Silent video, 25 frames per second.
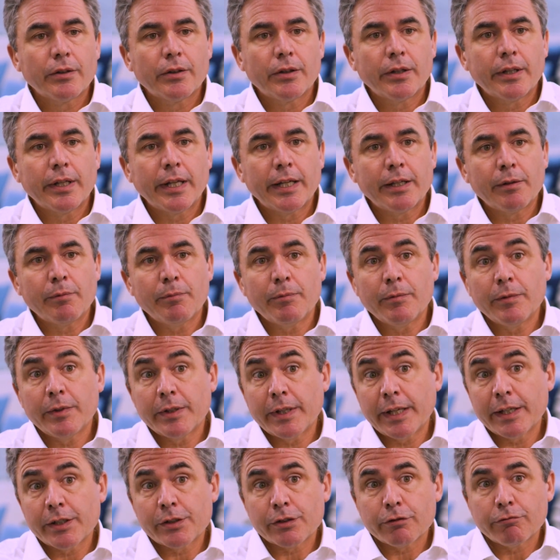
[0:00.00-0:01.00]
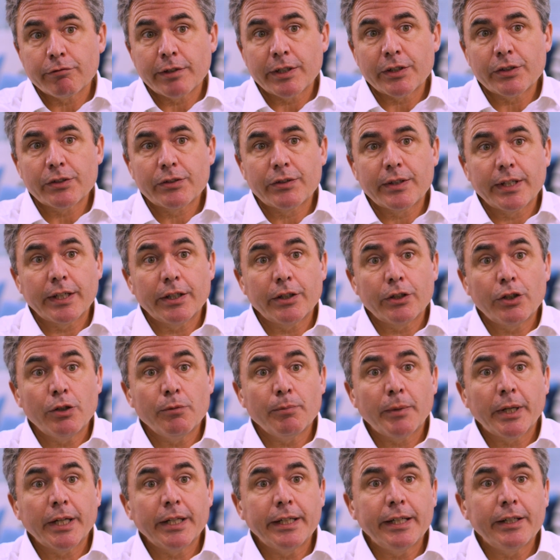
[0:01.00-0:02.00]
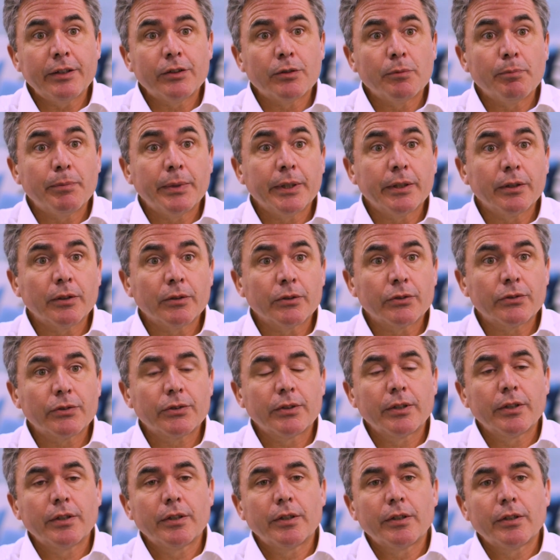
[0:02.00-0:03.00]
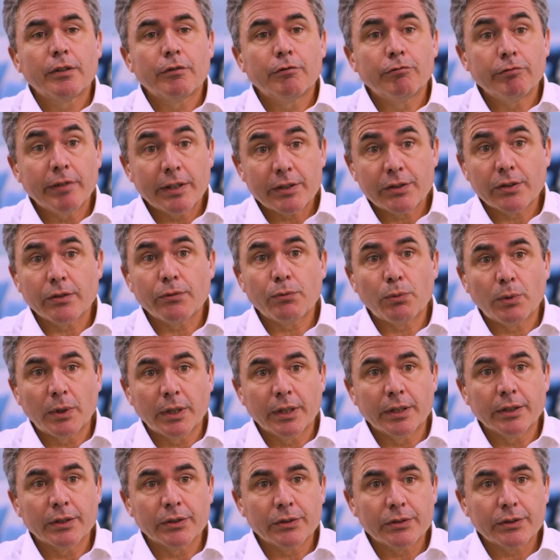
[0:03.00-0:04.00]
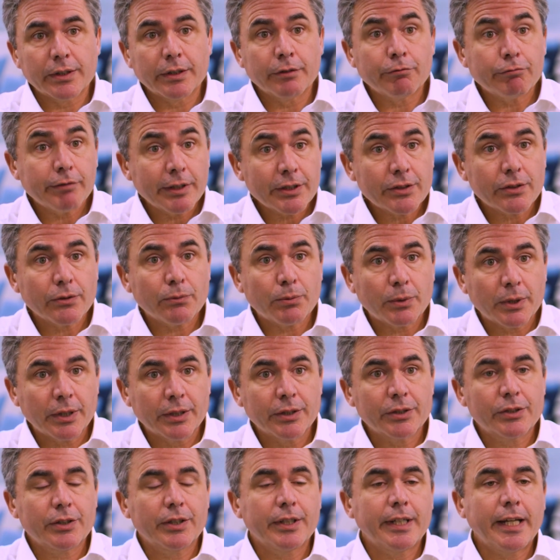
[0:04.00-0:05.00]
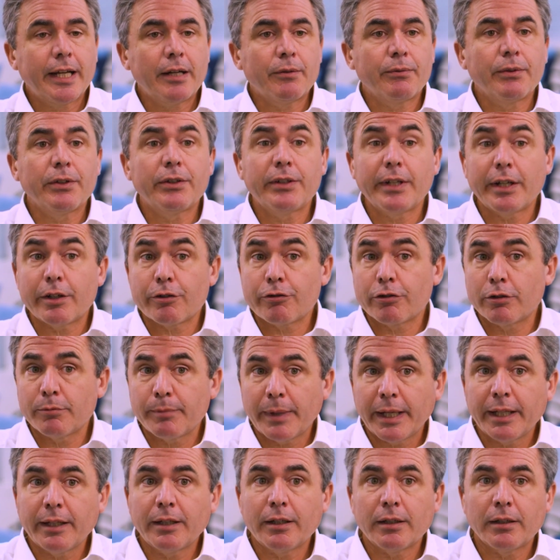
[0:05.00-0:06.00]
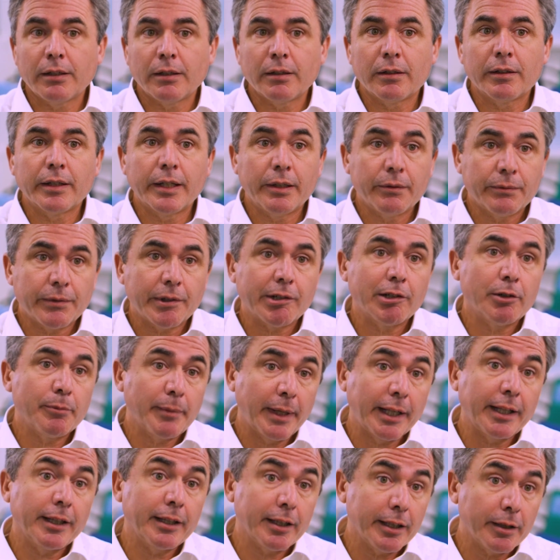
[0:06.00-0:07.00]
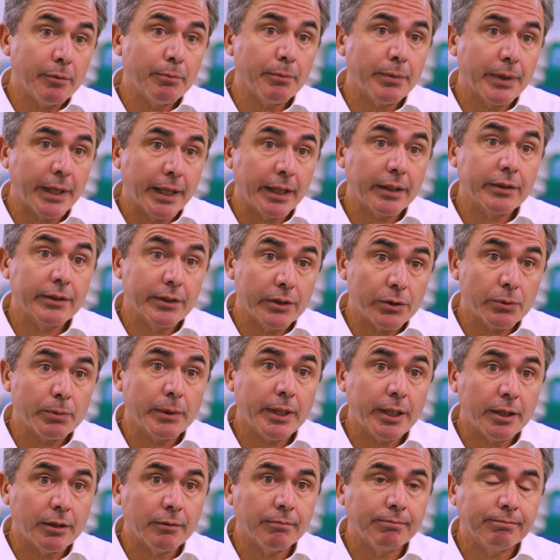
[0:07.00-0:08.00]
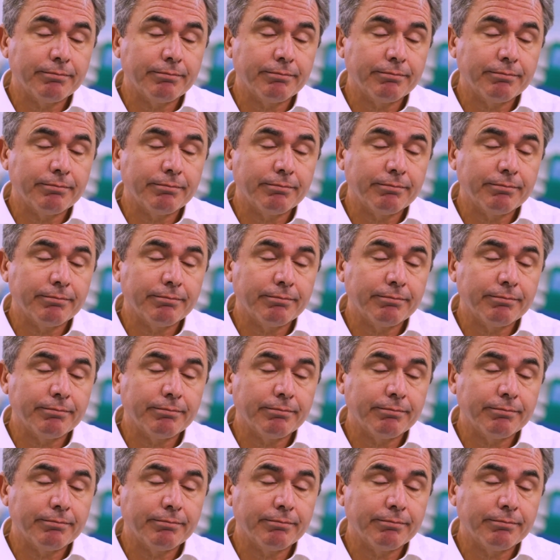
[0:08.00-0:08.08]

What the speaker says: there's a risk that you might need to build reservoirs, and reservoirs can have a detrimental environmental impact as well.